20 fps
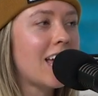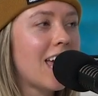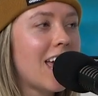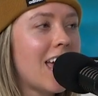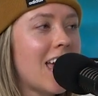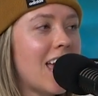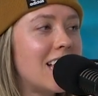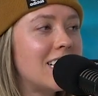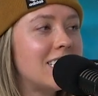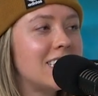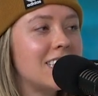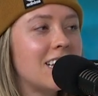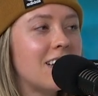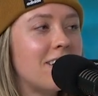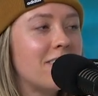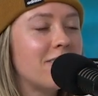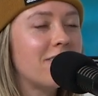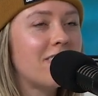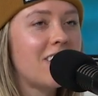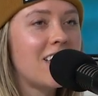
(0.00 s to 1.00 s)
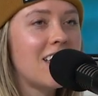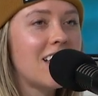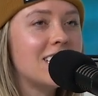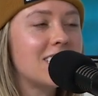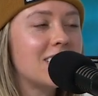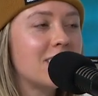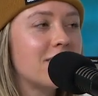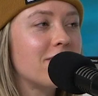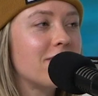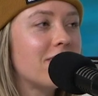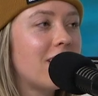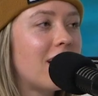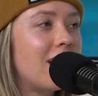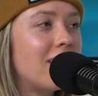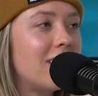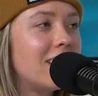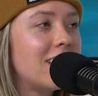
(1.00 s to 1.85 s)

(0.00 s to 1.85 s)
hints of hints of uh,